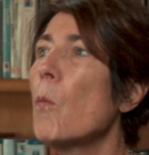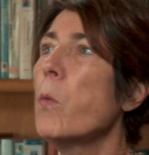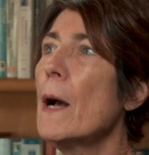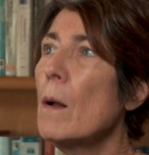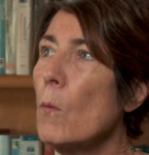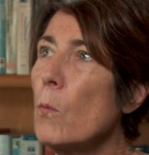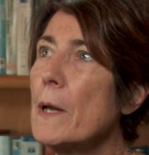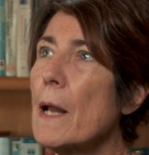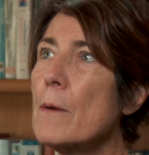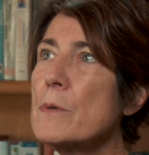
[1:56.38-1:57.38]
Well,
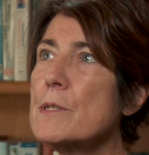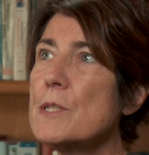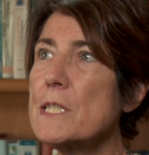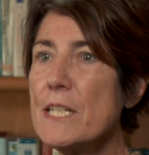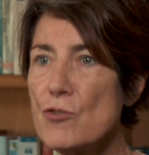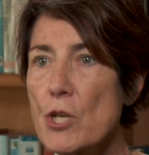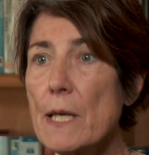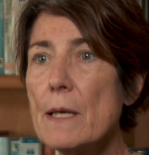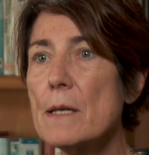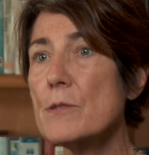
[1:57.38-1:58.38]
when I was teaching
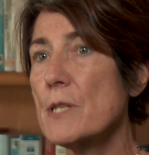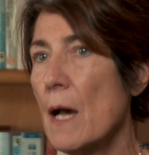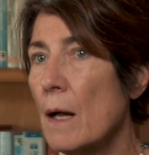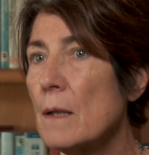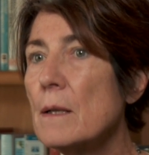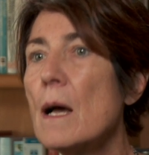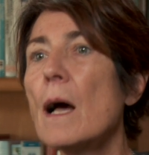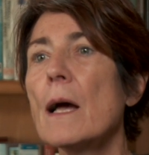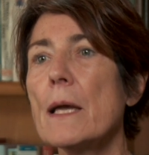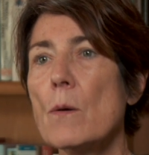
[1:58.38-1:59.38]
ESL,
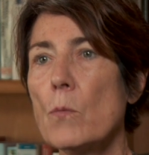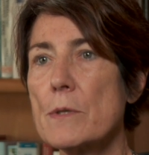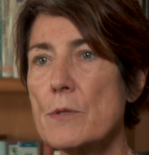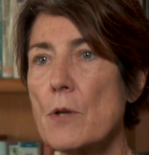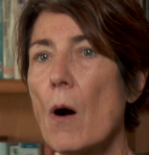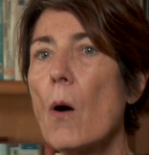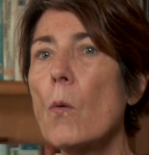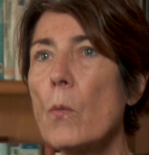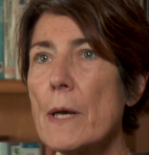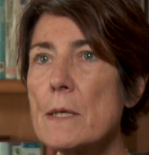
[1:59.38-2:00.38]
it was
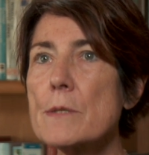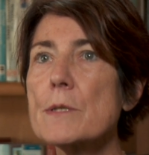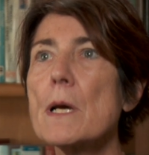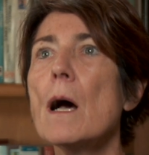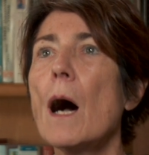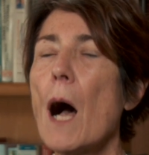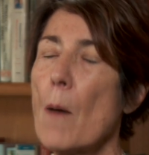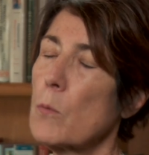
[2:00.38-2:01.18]
always uh,